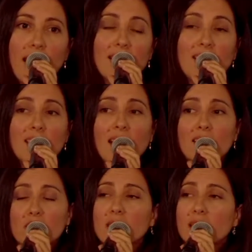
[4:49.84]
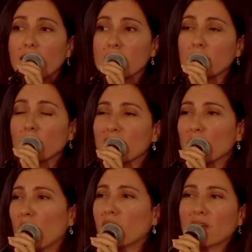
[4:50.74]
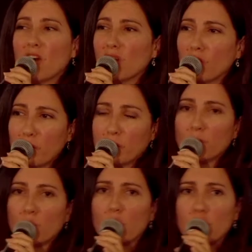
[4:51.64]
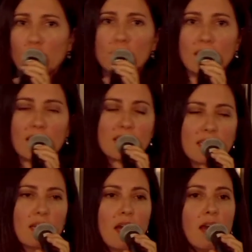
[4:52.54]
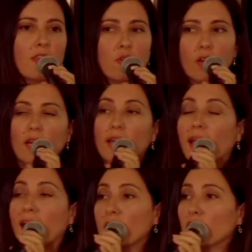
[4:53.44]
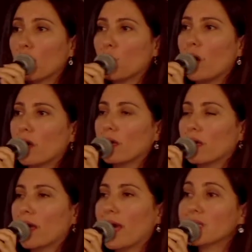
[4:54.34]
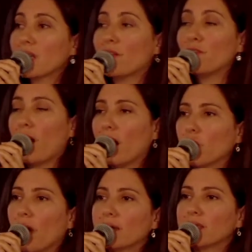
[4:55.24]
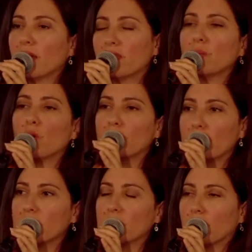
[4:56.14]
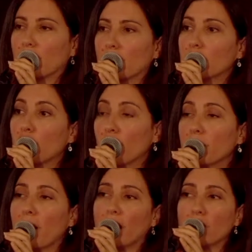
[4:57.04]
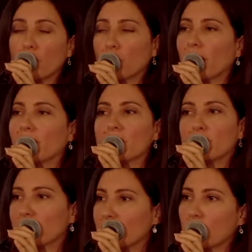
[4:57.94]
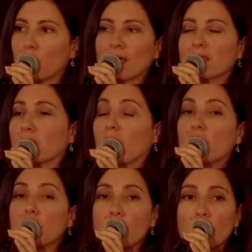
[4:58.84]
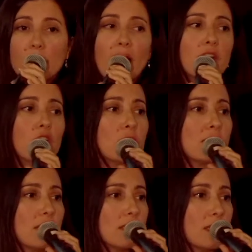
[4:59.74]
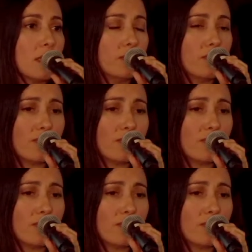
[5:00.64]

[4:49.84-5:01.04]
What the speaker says: And he actually gets, because in Wagga not a lot of people were using LinkedIn, and I thought, hey, you know what? As a value add, get them on LinkedIn. Show them how to get these businesses on LinkedIn. Show them how to use LinkedIn.